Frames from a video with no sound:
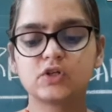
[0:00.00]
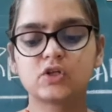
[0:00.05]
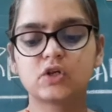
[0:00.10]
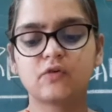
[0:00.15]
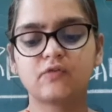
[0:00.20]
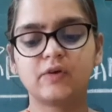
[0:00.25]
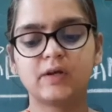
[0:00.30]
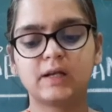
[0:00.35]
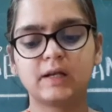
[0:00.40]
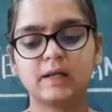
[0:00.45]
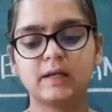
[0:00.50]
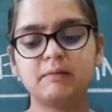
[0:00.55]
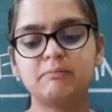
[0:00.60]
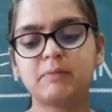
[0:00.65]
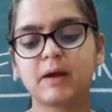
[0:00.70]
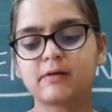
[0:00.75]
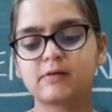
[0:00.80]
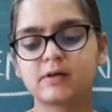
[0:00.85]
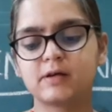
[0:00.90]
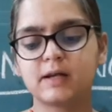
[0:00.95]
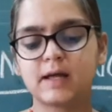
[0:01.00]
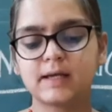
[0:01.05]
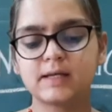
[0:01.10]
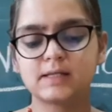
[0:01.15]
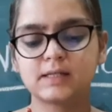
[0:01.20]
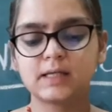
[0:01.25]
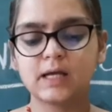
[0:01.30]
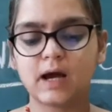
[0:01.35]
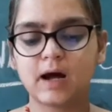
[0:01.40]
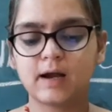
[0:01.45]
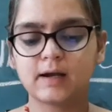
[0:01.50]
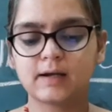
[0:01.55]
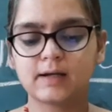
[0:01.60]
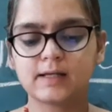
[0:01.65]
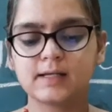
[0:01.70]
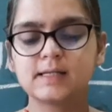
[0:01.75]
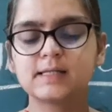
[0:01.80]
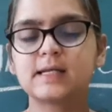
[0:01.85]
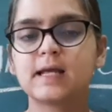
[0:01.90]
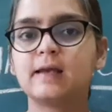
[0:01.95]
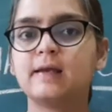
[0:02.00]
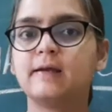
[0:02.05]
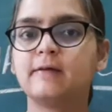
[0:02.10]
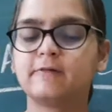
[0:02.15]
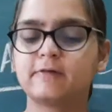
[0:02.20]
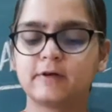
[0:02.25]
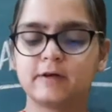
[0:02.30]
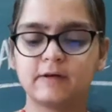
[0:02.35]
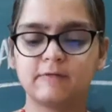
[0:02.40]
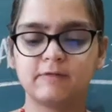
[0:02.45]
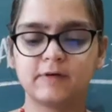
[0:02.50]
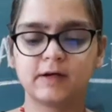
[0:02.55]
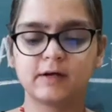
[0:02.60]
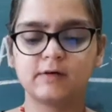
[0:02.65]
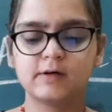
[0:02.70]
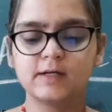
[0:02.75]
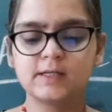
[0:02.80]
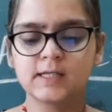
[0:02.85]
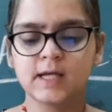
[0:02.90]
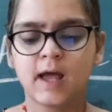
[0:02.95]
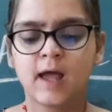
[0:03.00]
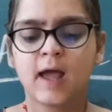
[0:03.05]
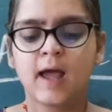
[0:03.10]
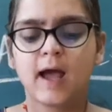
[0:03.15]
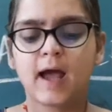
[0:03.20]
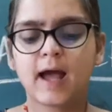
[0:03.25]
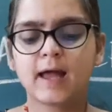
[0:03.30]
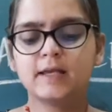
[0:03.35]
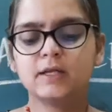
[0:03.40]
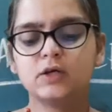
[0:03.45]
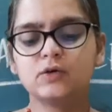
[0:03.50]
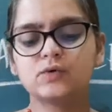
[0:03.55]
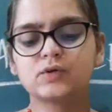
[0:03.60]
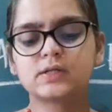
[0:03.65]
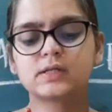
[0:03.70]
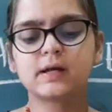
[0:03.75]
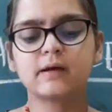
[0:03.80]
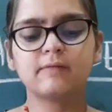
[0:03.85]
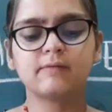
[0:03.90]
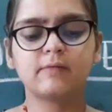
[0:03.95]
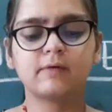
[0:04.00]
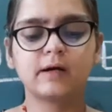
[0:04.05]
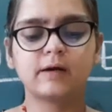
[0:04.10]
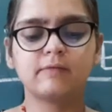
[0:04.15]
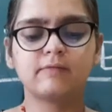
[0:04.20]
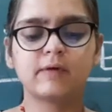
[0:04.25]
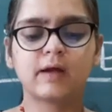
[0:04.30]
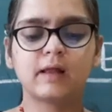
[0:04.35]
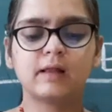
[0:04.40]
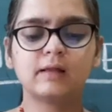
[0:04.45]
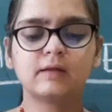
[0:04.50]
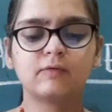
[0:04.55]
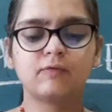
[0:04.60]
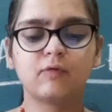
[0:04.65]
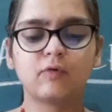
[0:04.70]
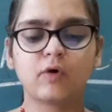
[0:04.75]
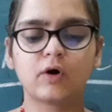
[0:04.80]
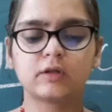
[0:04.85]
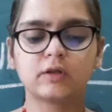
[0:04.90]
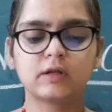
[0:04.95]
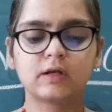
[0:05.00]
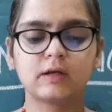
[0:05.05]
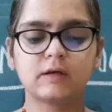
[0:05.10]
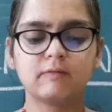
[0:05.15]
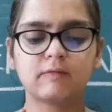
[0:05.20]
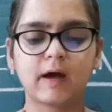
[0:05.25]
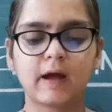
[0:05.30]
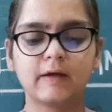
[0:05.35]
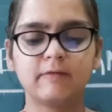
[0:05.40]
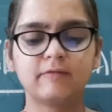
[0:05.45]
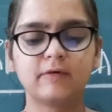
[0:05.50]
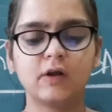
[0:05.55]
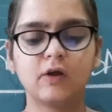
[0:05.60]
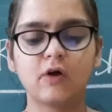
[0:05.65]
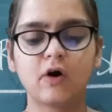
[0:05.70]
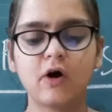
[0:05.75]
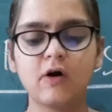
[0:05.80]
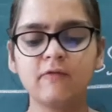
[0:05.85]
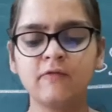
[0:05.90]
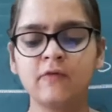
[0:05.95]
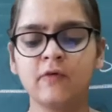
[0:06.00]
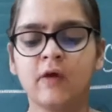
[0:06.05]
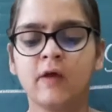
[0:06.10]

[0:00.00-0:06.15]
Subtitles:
of Italy patronized the artists and literary figures and used their wealth for the revival of